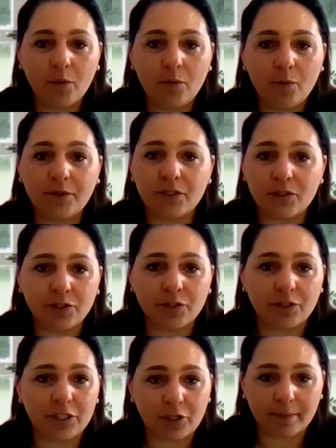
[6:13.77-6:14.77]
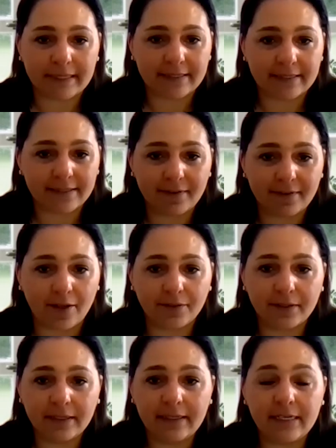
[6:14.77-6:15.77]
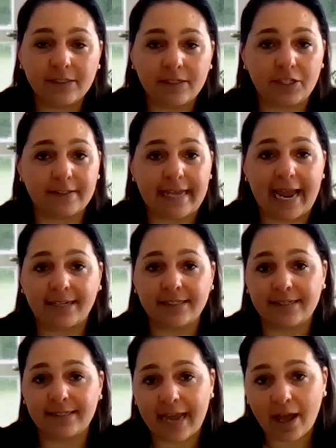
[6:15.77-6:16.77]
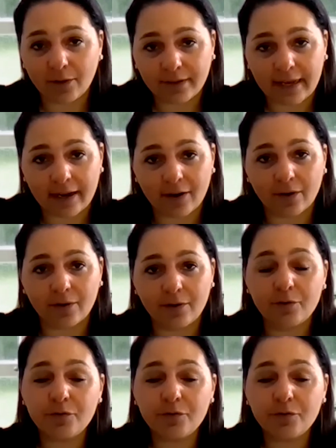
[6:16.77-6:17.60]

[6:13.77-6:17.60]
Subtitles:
with the social determinants of health, such as access to healthcare,